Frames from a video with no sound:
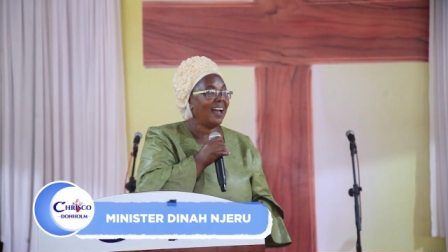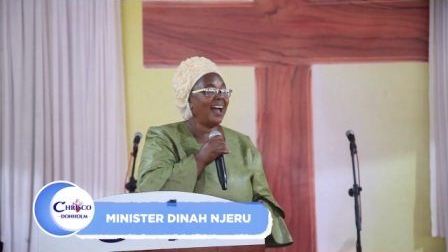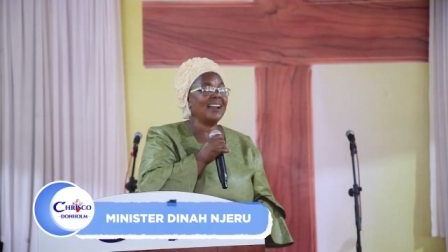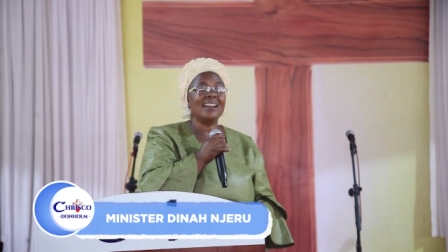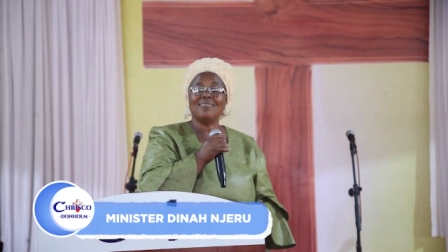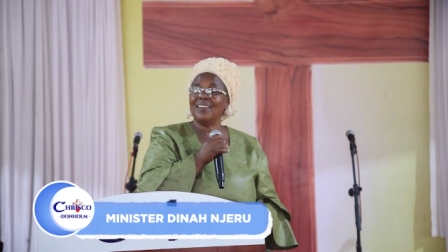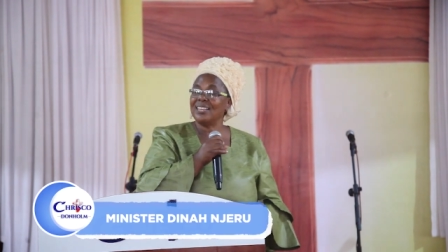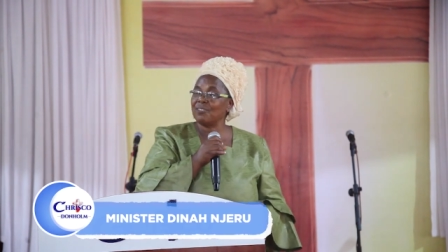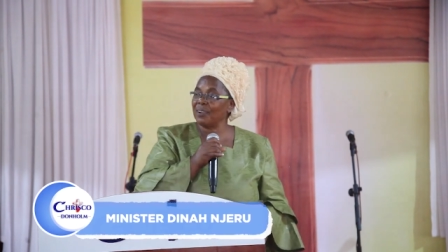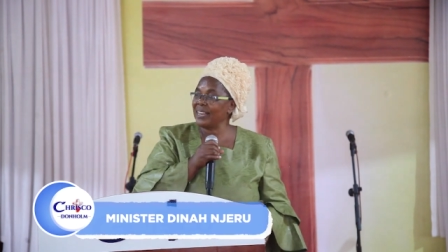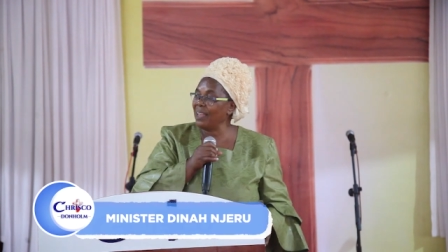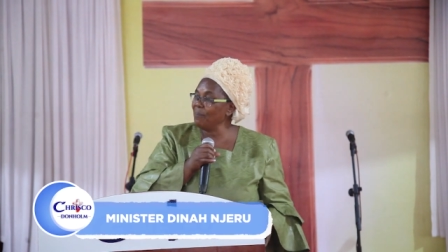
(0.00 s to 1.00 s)
and
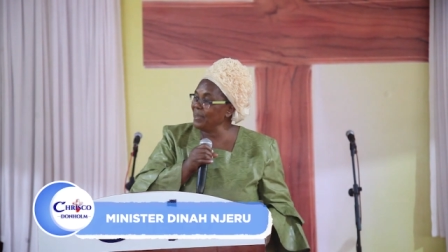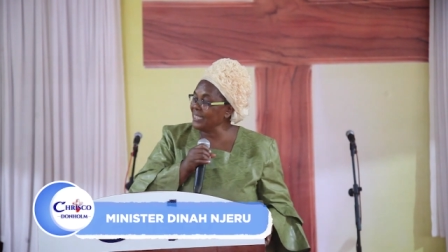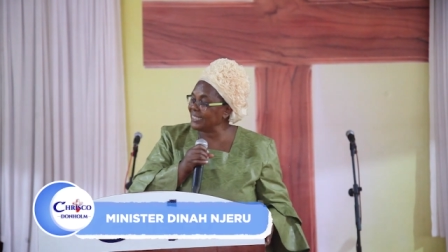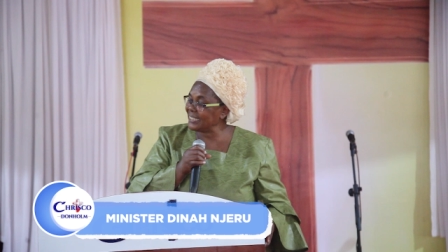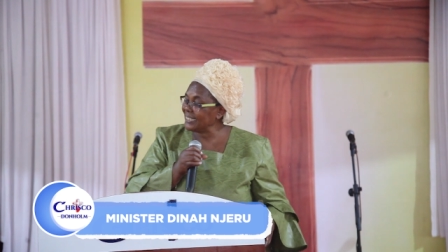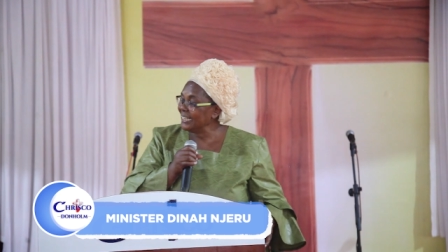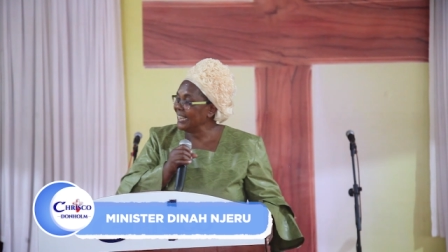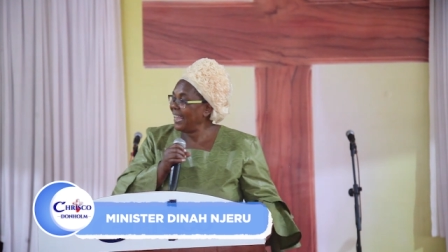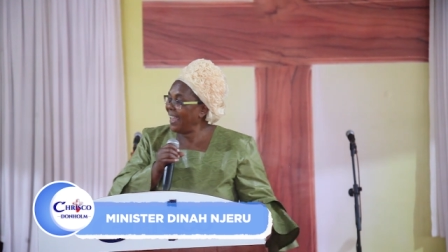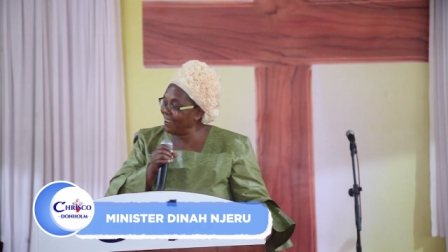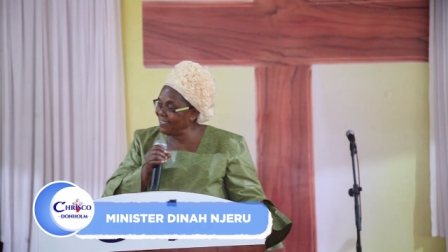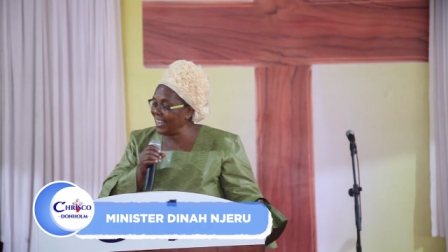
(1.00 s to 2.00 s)
eventually I miss
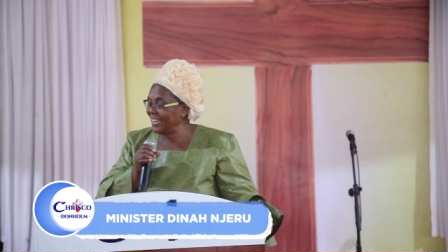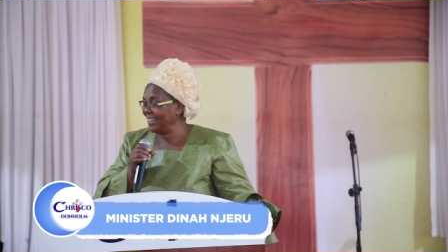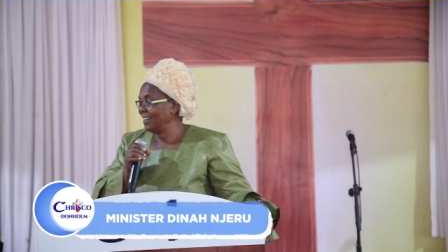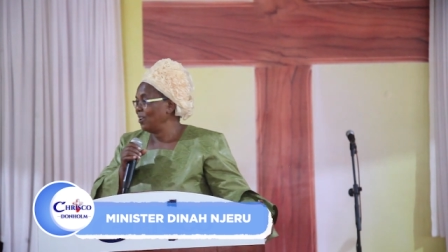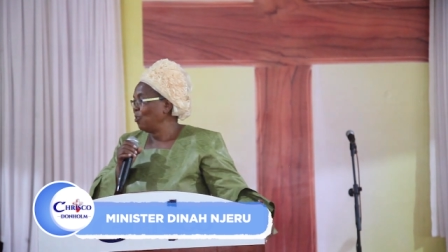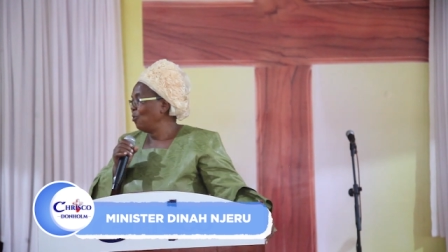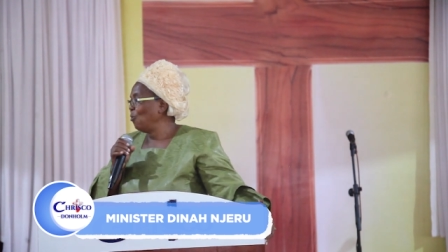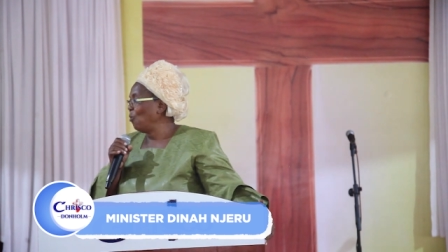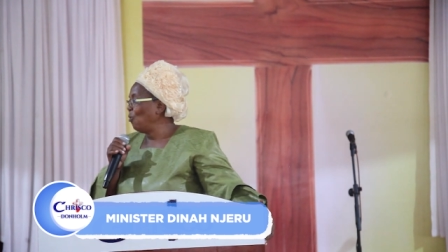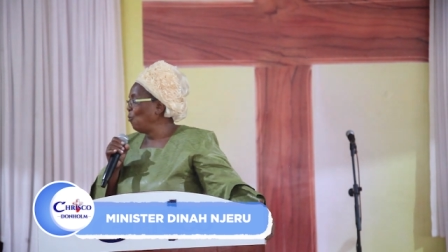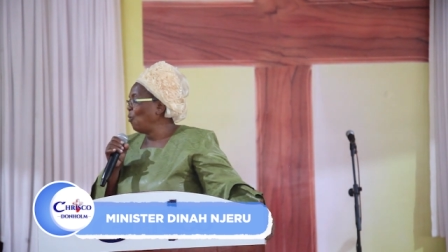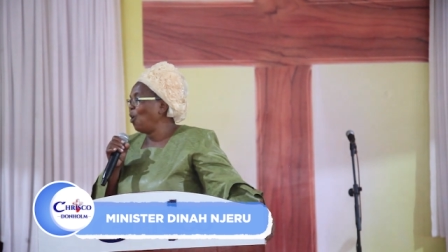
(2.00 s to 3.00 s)
heaven,
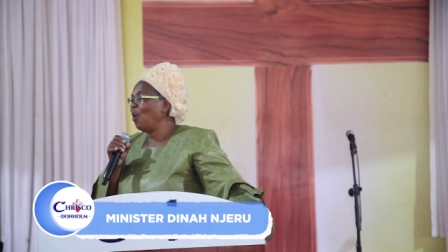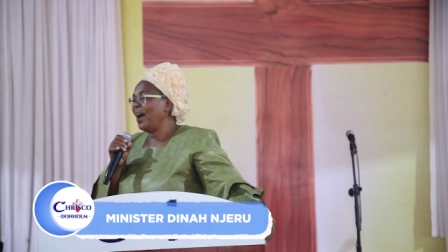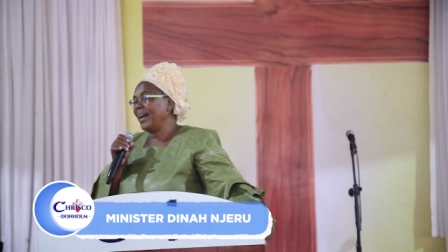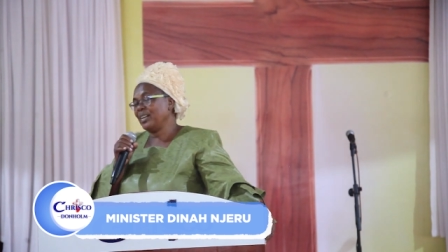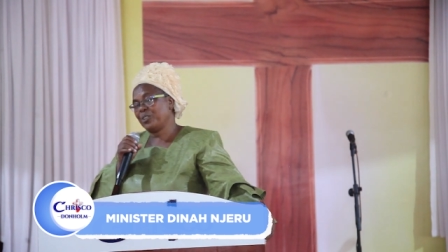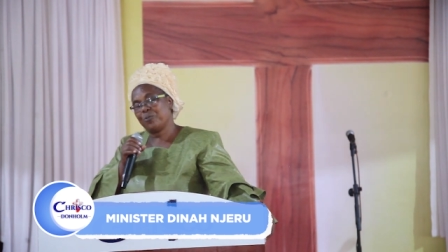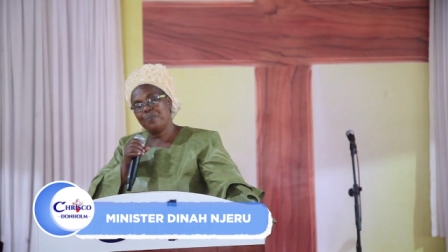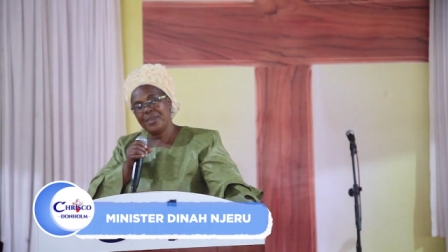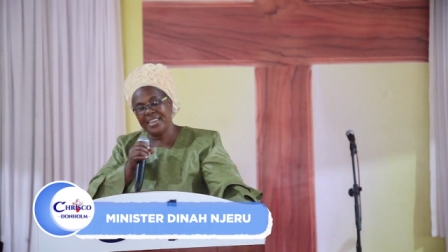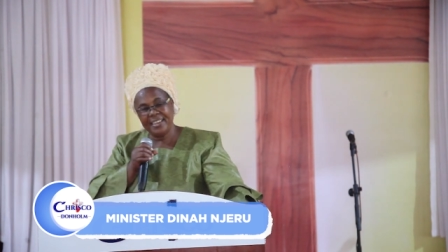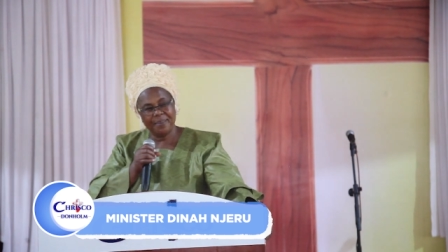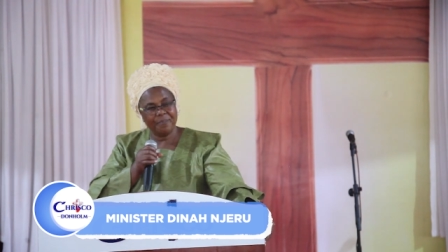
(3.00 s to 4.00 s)
woe unto
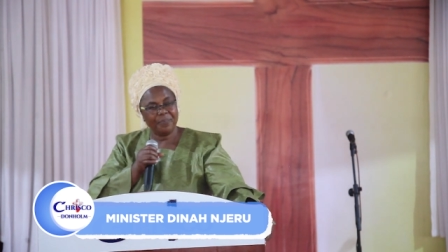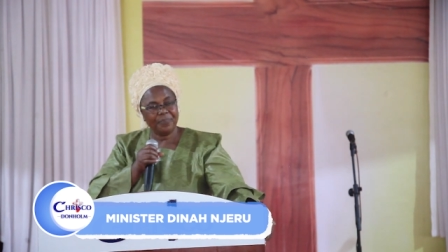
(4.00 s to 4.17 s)
me.